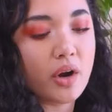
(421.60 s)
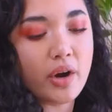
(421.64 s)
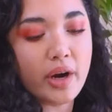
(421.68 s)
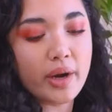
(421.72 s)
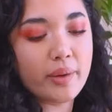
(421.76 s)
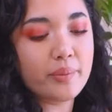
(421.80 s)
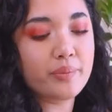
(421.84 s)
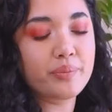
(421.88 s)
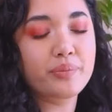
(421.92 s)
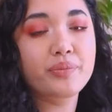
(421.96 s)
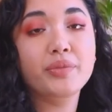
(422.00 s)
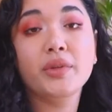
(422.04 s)
All right,
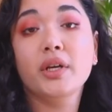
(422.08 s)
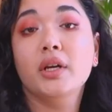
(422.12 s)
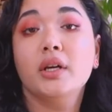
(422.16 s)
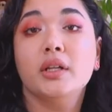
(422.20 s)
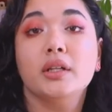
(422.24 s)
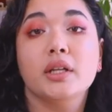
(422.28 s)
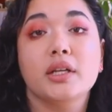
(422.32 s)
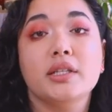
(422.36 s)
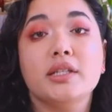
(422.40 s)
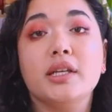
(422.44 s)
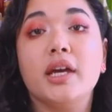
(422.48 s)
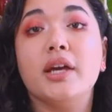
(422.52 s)

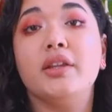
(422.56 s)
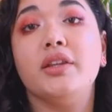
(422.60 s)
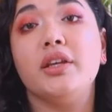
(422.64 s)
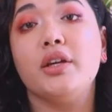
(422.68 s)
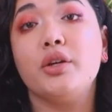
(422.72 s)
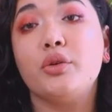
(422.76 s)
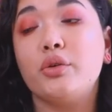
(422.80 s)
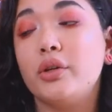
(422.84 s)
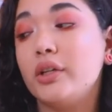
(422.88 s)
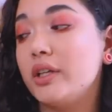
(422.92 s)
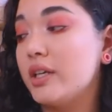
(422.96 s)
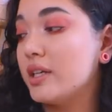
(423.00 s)
let's get the
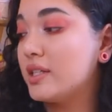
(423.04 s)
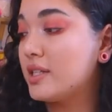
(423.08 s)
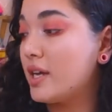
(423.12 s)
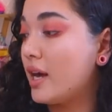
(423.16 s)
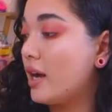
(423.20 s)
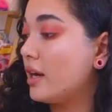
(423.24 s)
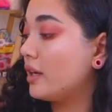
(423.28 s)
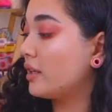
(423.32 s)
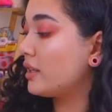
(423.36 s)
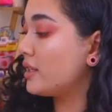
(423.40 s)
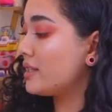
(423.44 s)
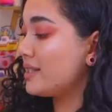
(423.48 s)
acrylics
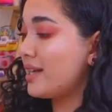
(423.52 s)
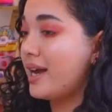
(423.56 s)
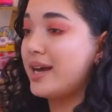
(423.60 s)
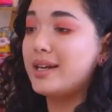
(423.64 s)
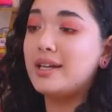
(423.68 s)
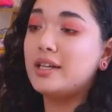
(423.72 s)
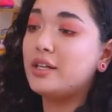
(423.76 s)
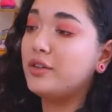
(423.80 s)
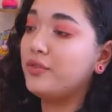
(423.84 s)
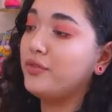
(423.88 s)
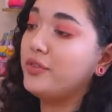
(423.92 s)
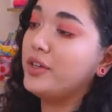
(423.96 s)
out because I
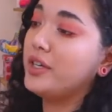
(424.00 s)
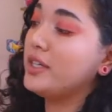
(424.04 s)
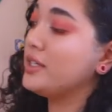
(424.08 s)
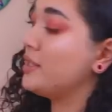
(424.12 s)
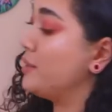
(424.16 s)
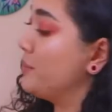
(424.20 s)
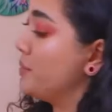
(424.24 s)
need to fix